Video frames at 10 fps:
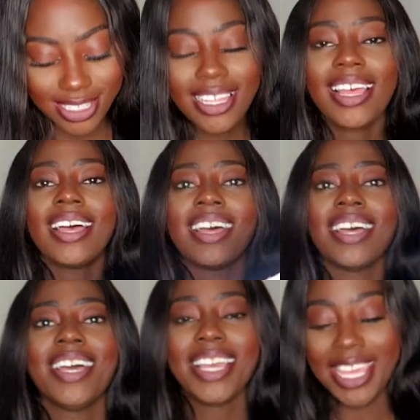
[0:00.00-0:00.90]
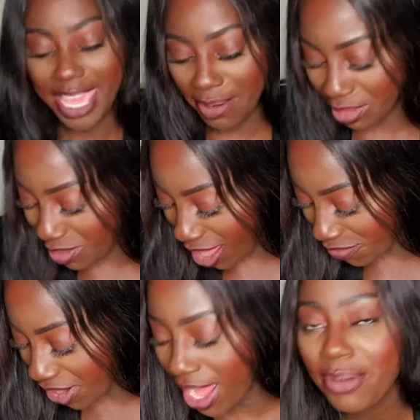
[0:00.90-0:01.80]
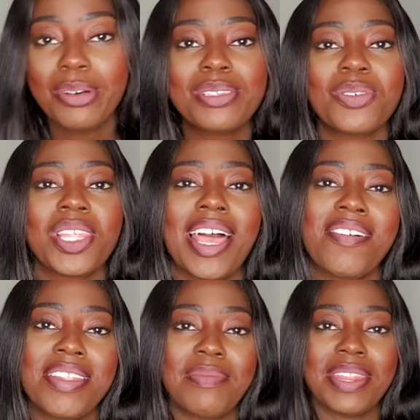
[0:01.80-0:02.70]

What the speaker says: Ugh, it was worth it. I will sort that out in a